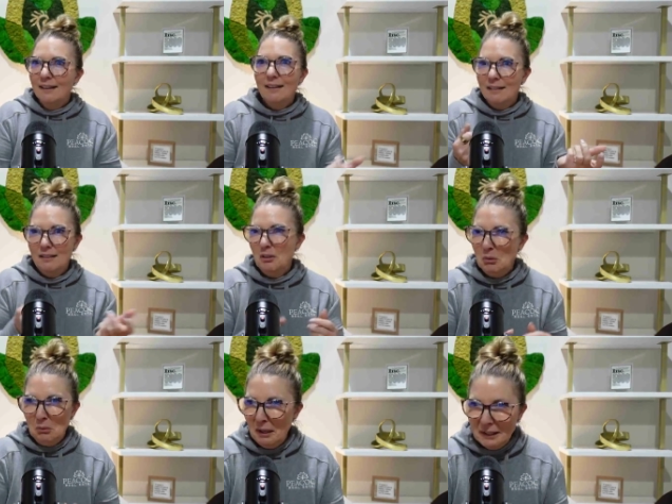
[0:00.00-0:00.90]
Uh,
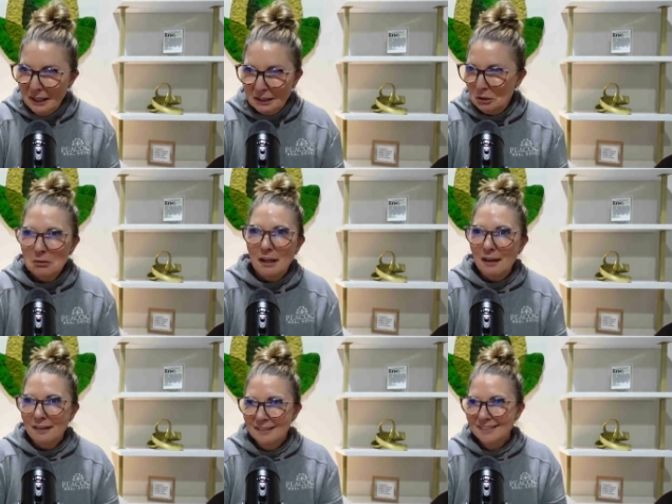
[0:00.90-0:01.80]
oh, I can't do
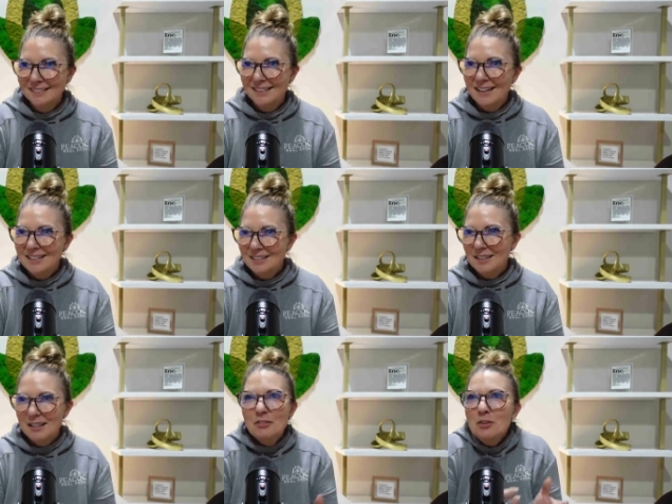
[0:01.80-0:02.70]
that.
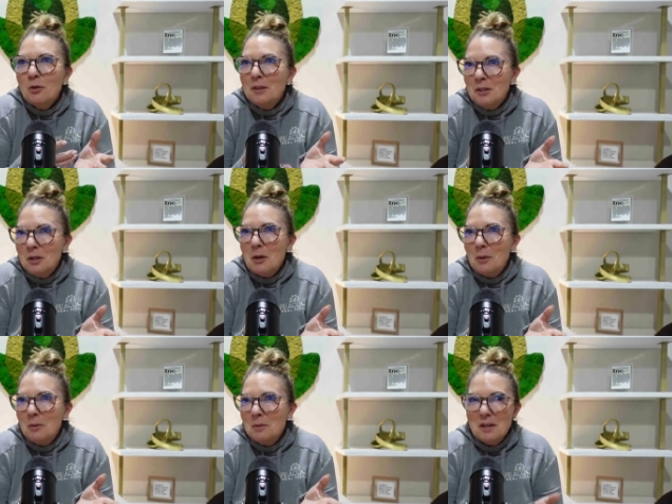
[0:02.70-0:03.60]
And even though they
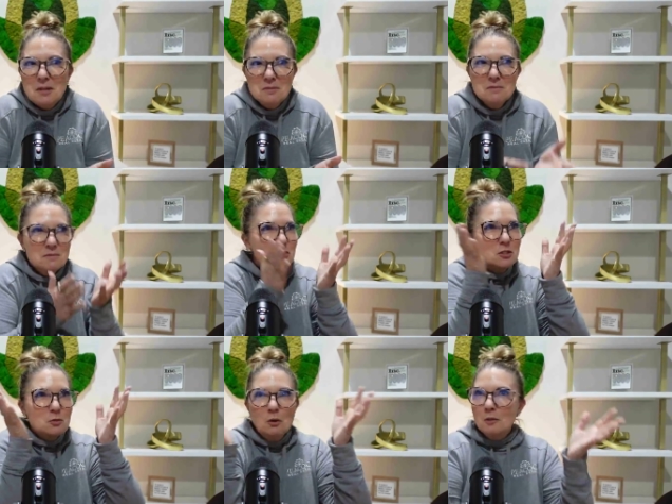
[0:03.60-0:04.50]
know it,
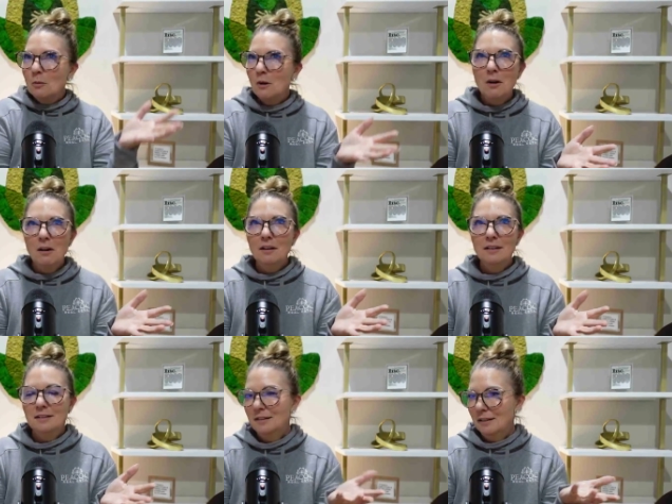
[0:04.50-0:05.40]
just one wall,
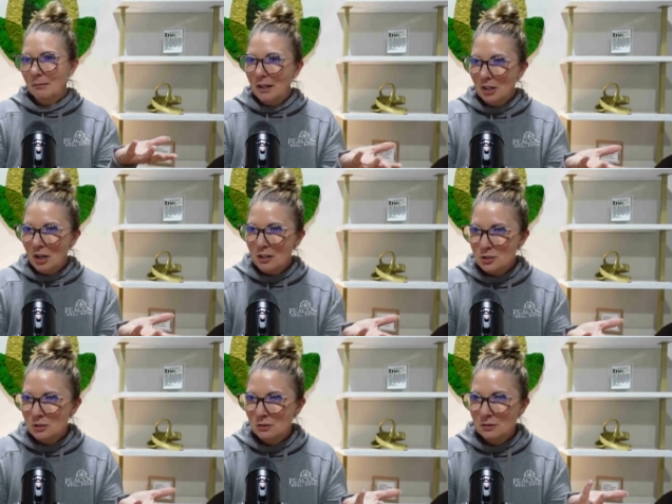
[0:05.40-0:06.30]
and it might
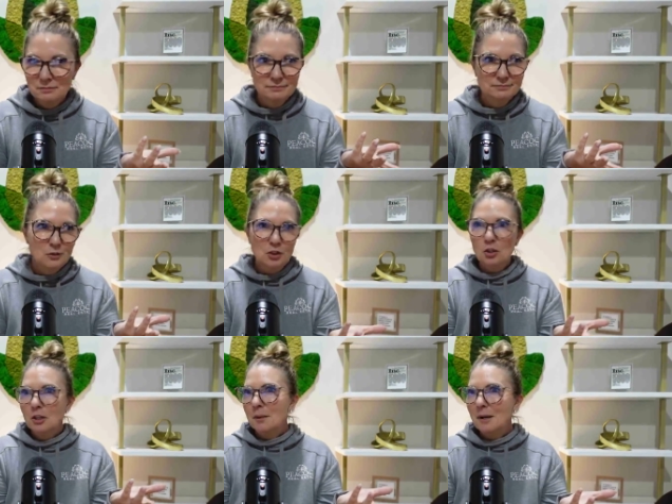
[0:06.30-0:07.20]
cost you what
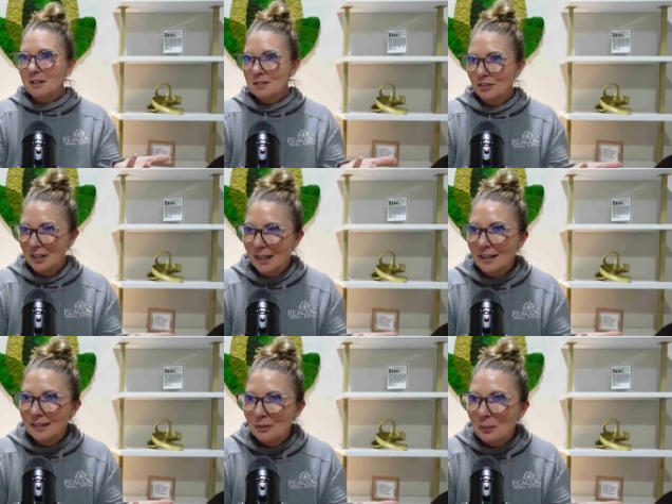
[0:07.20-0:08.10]
thirty bucks for a
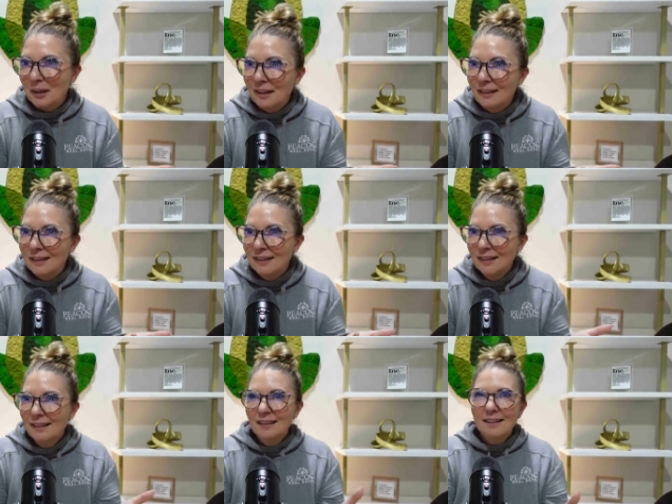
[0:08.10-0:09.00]
gallon of paint,
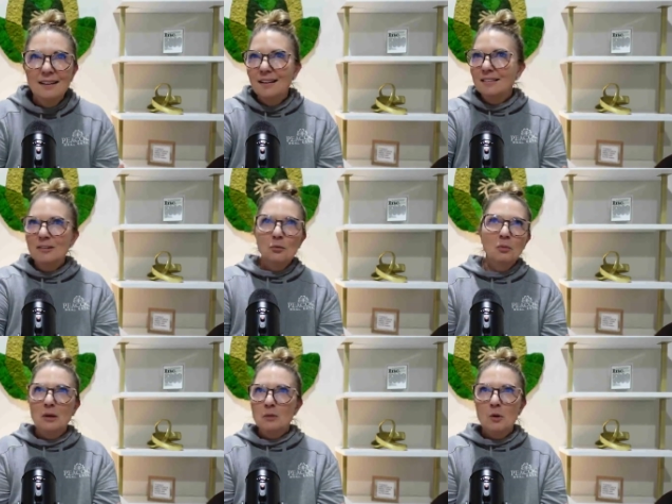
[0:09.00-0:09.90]
and the
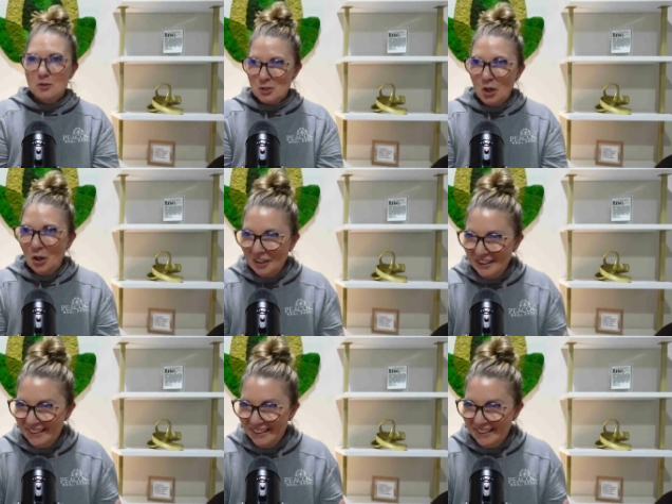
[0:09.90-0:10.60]
red wall's gone.